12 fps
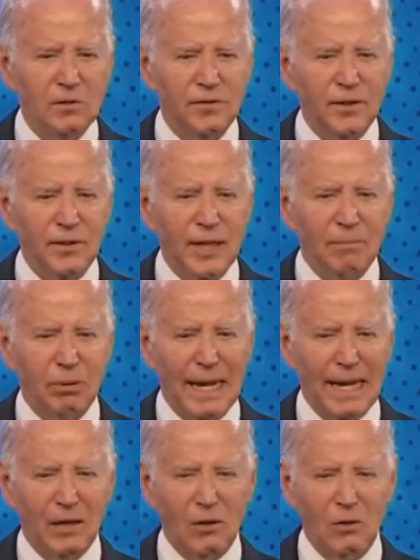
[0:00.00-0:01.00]
feel that
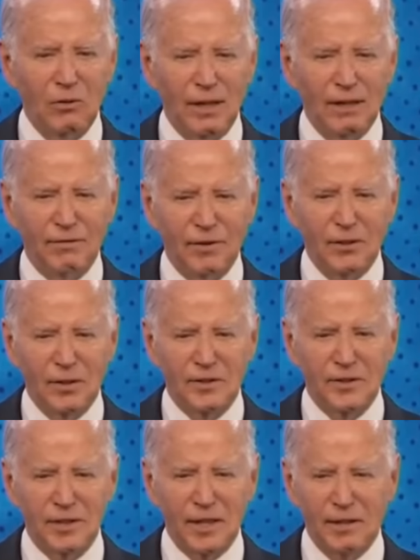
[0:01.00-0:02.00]
black hole they feel in the
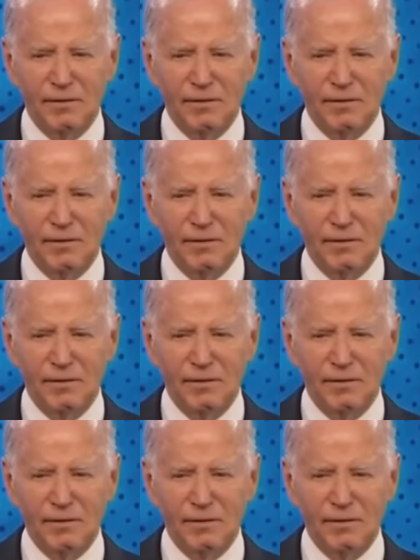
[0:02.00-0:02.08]
center